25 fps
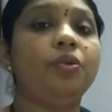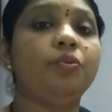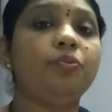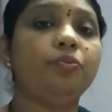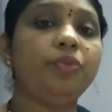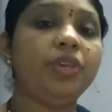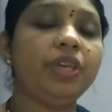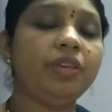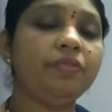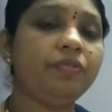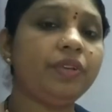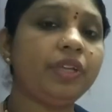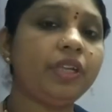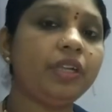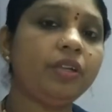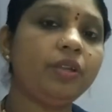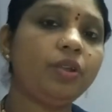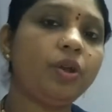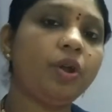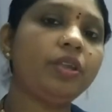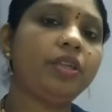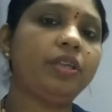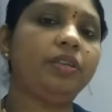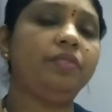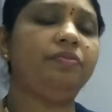
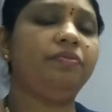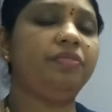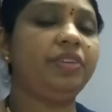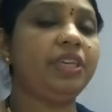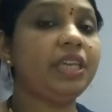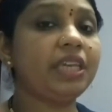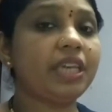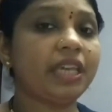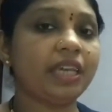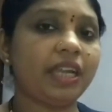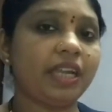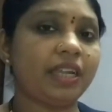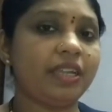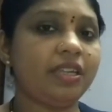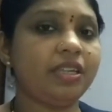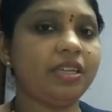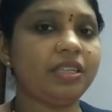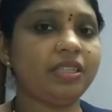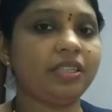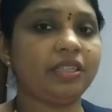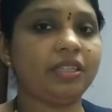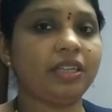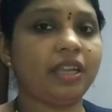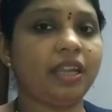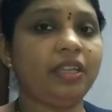We can
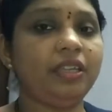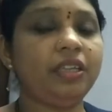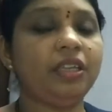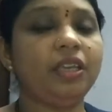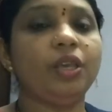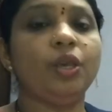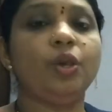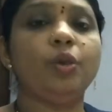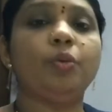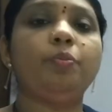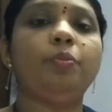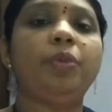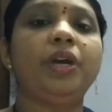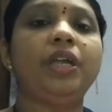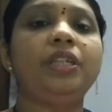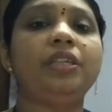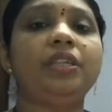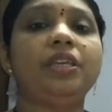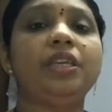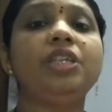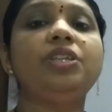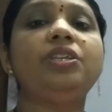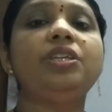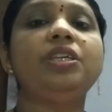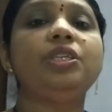understand, but
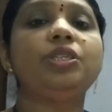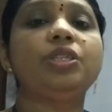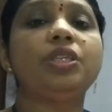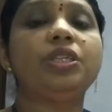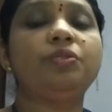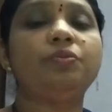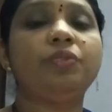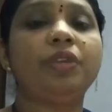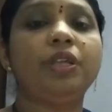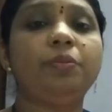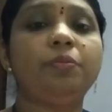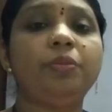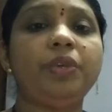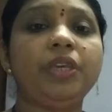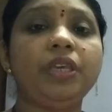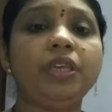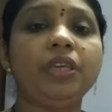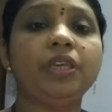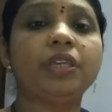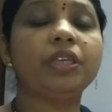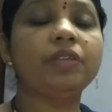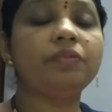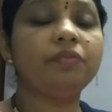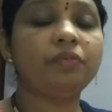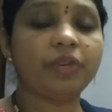it will be
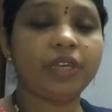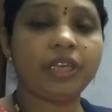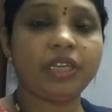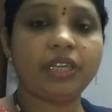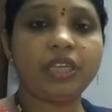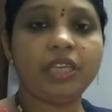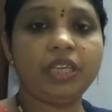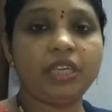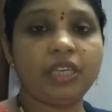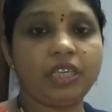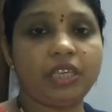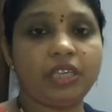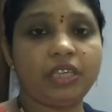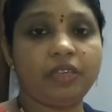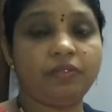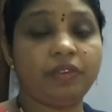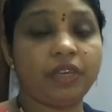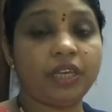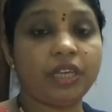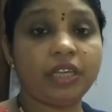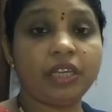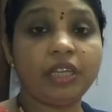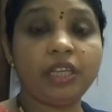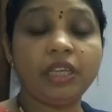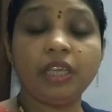
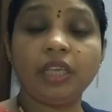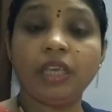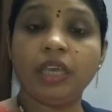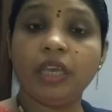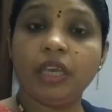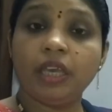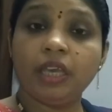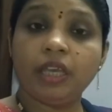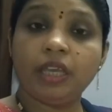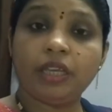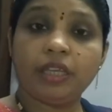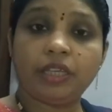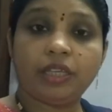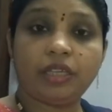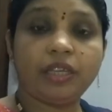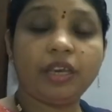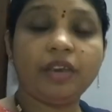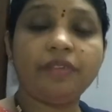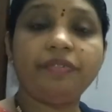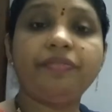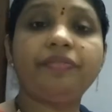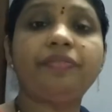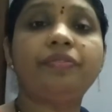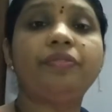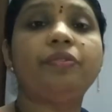very
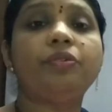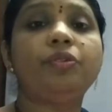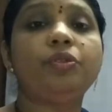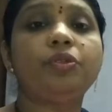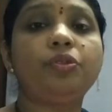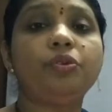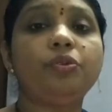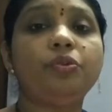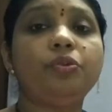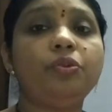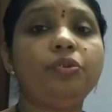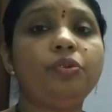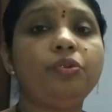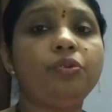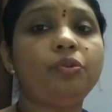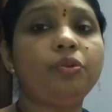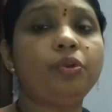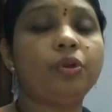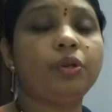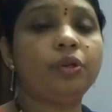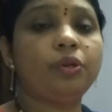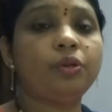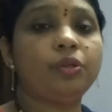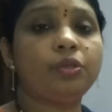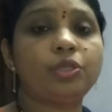tough
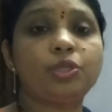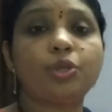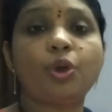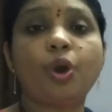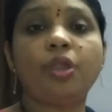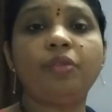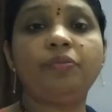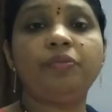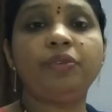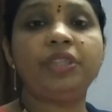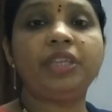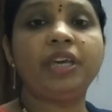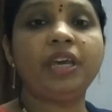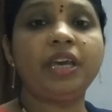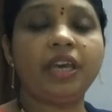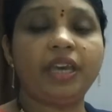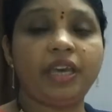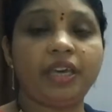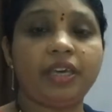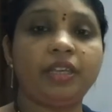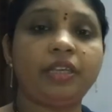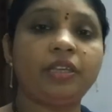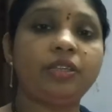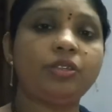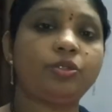to solve the
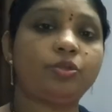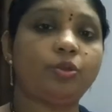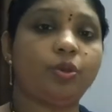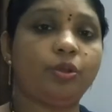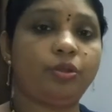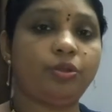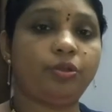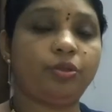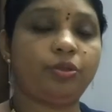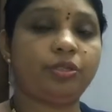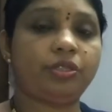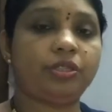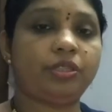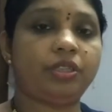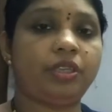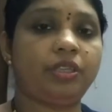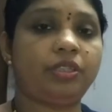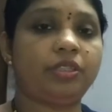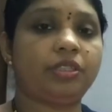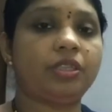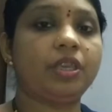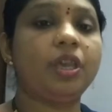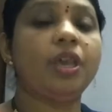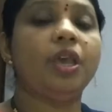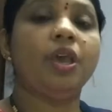errors, all those
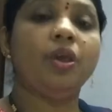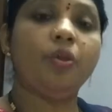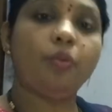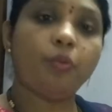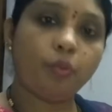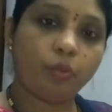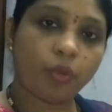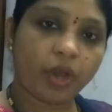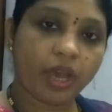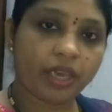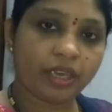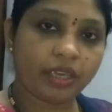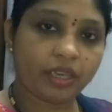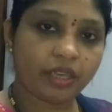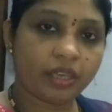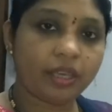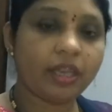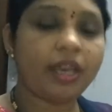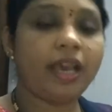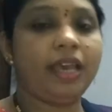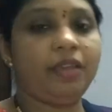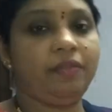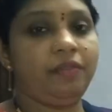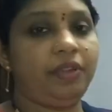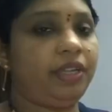things. Why?
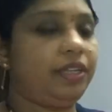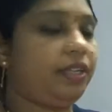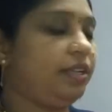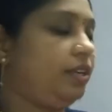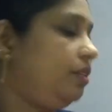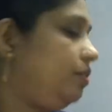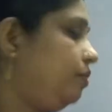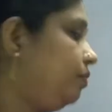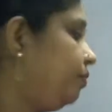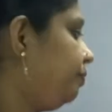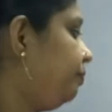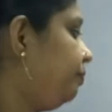I will tell you.